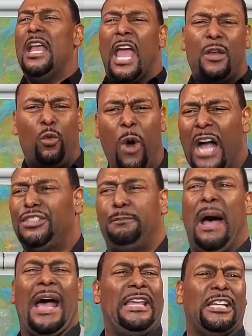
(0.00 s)
and
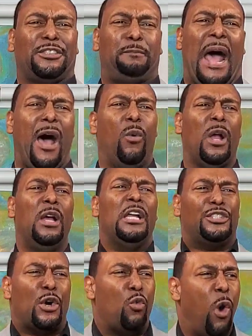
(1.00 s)
washed by his power
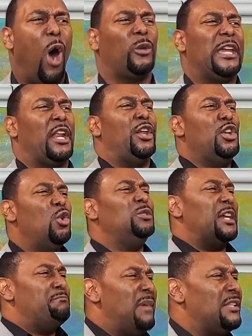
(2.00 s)
to walk in a new
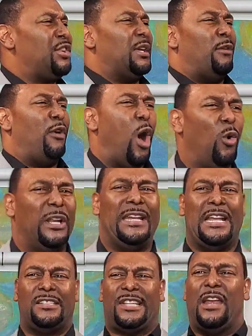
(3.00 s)
dimension of
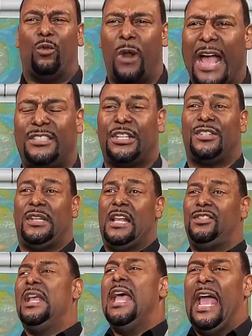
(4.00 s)
holiness and righteousness